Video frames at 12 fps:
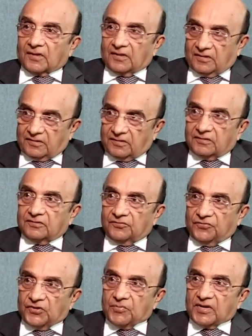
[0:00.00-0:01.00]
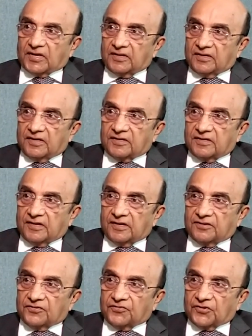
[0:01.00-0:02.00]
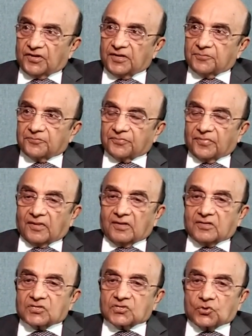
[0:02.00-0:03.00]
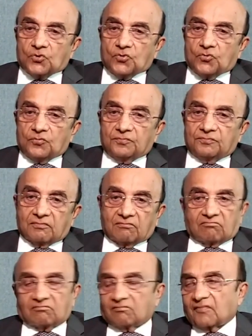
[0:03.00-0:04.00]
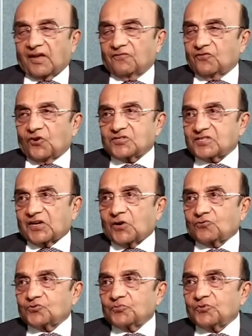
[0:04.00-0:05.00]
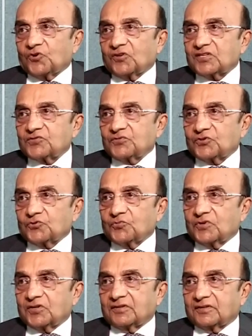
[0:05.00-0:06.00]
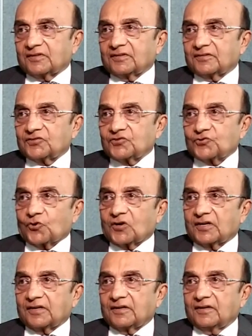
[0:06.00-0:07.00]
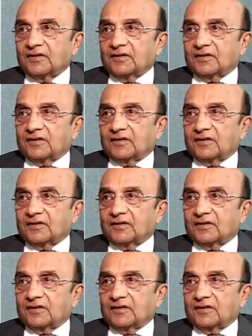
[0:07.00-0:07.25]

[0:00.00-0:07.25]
way back in 1993. So I've lost the count, to be honest with you, but surely